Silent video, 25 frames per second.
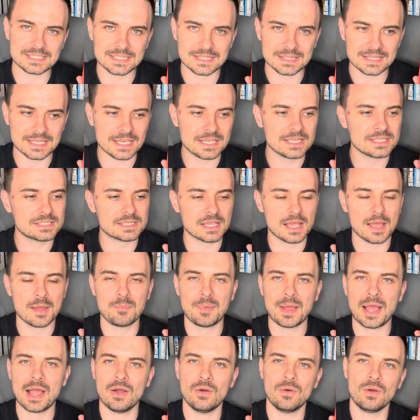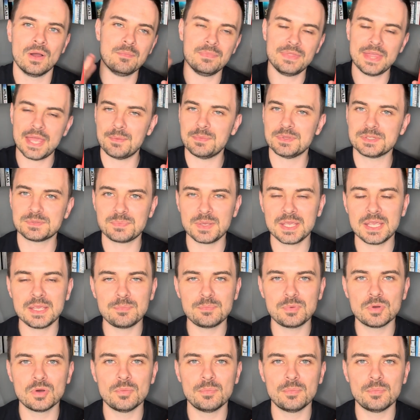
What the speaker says: thinks about them as people,